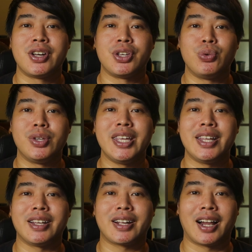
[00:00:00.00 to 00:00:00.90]
you
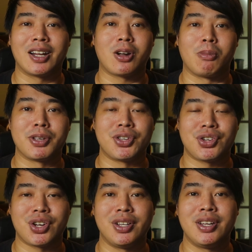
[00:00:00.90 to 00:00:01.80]
need color
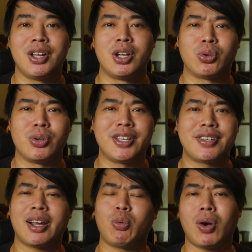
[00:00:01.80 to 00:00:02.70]
composition to
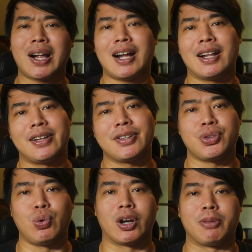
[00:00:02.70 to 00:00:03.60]
decide what colors
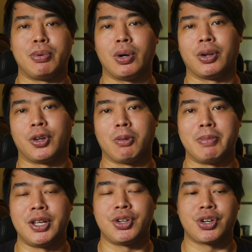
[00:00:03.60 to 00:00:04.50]
you want to put on your
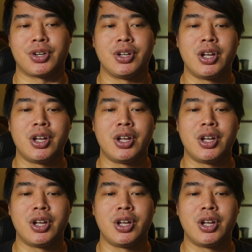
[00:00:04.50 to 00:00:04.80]
miniature.